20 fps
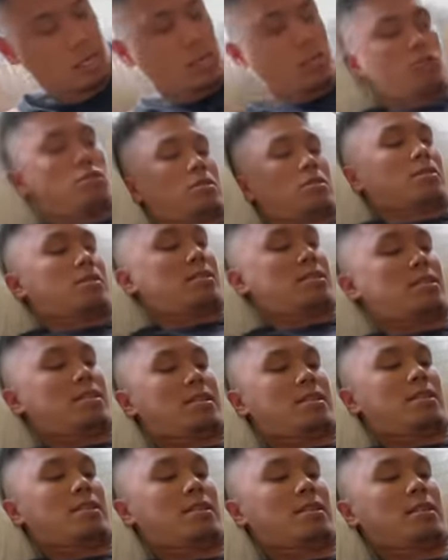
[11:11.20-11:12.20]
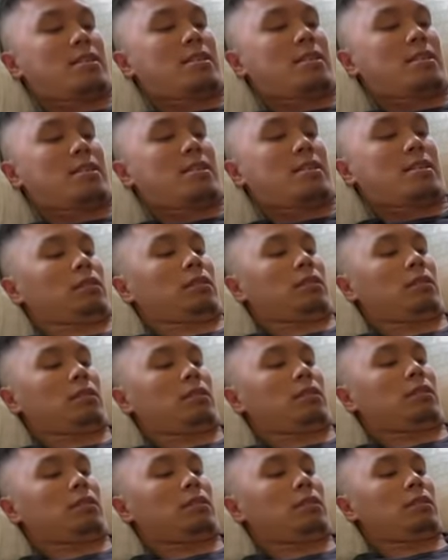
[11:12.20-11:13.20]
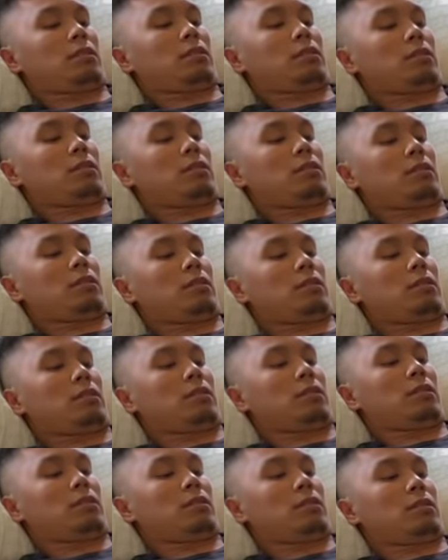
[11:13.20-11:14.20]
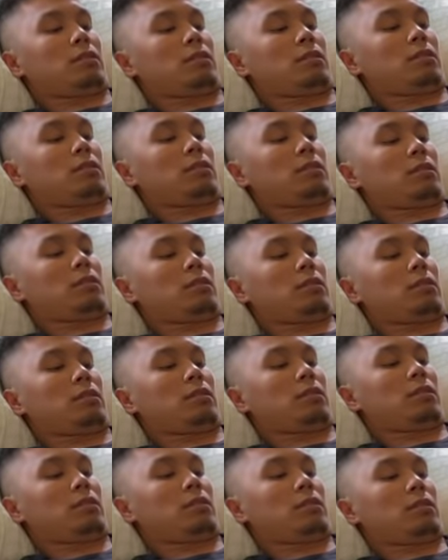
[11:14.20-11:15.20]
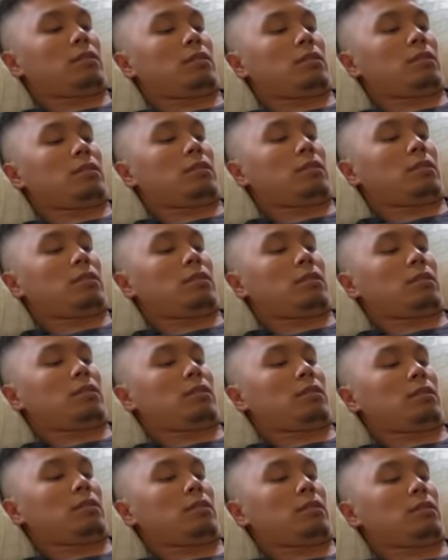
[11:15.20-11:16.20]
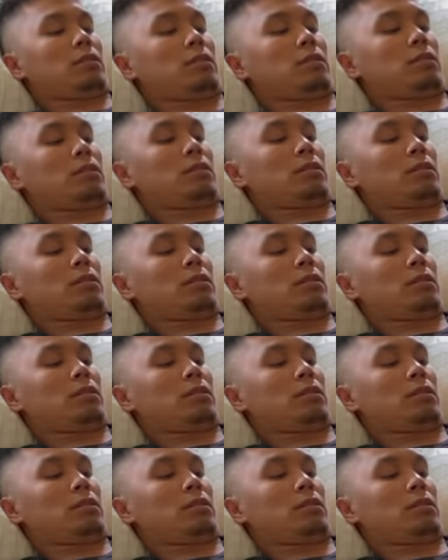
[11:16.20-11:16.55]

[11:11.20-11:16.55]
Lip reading: No one is speaking in this clip.